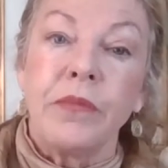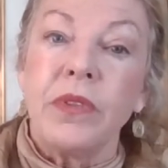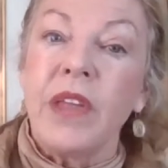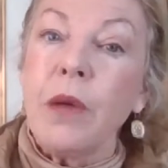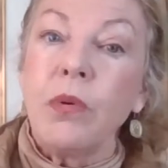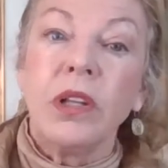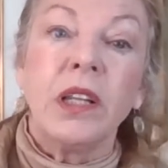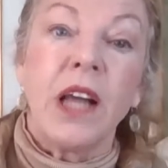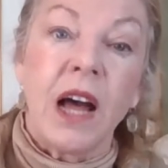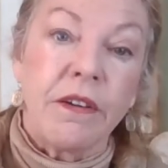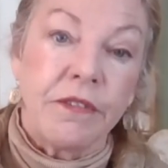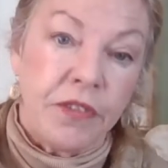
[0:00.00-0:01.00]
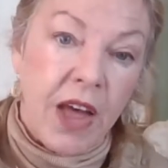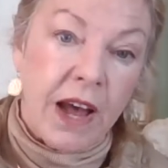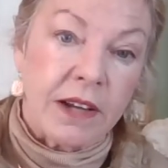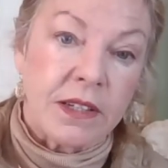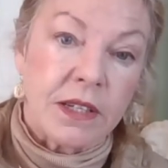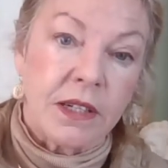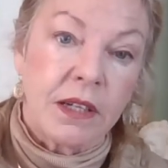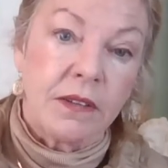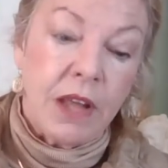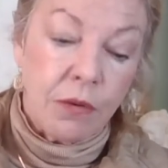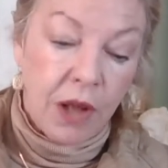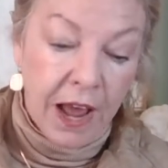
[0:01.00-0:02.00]
They will love that.
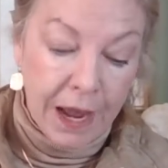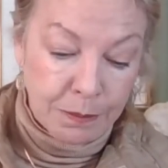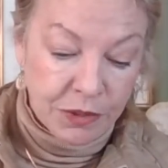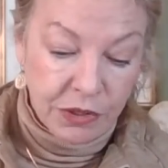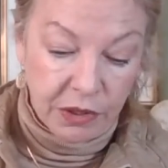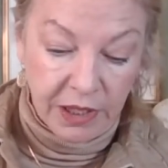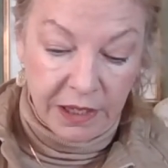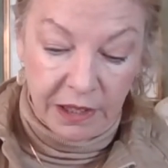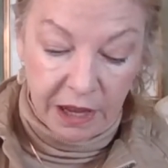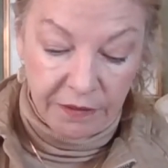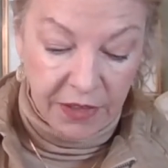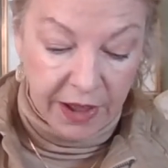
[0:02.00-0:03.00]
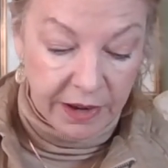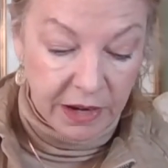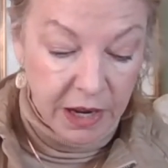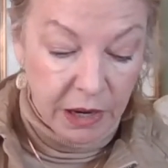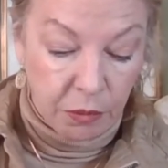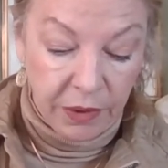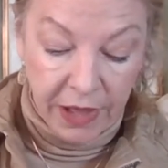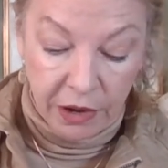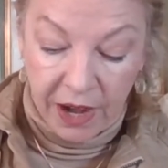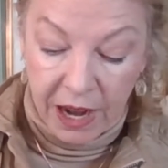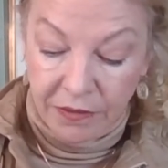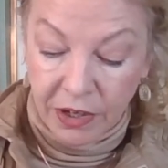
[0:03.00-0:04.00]
They will absolutely love that
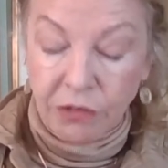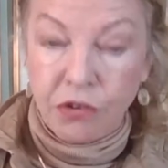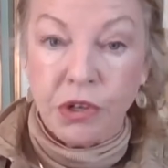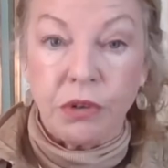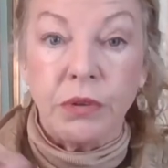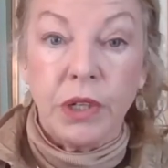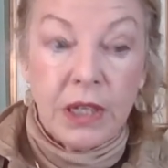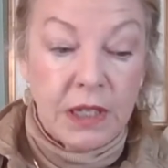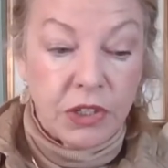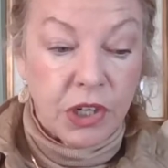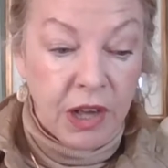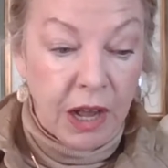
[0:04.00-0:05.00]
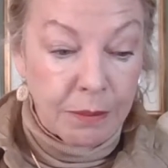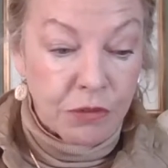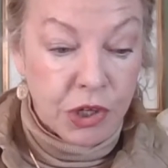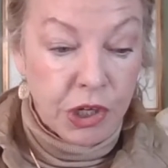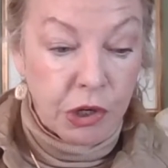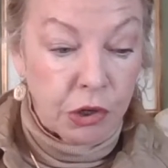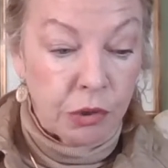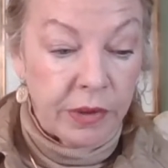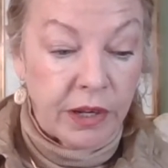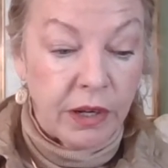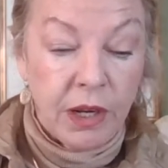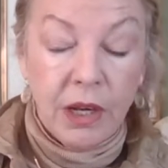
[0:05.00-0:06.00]
without having to come to
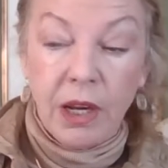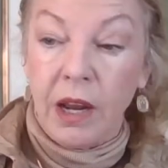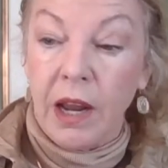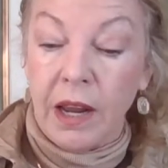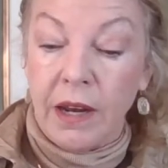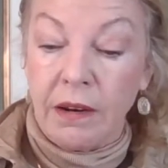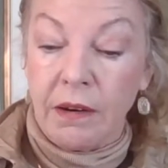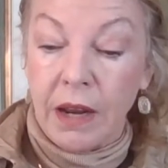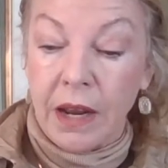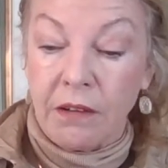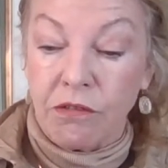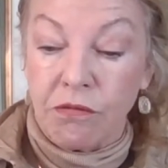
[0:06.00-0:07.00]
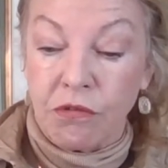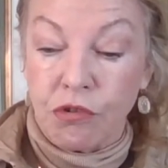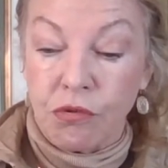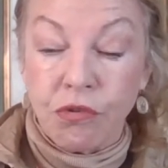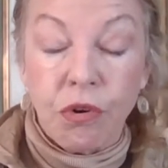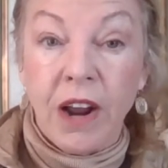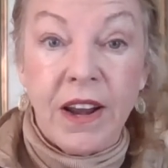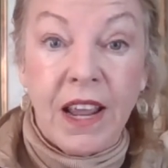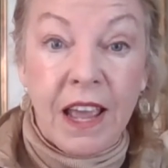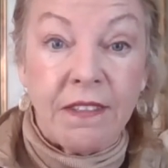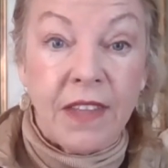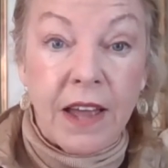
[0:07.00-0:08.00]
you and try to
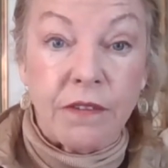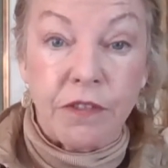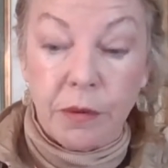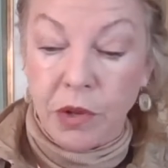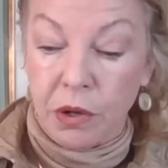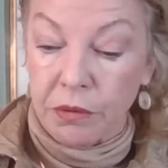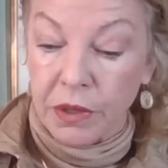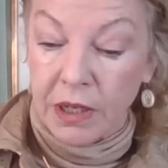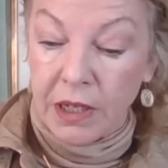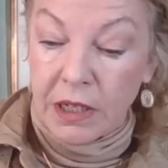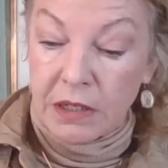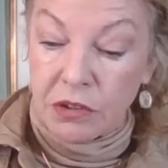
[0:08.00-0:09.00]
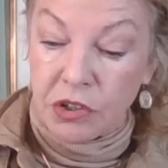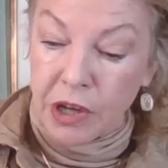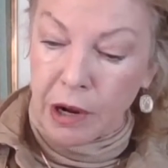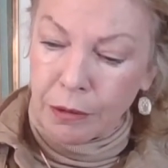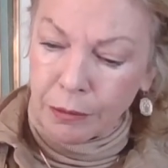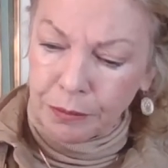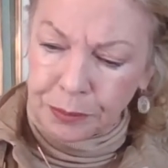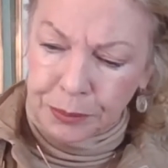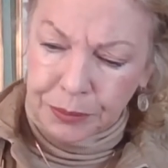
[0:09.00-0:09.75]
get that from you. So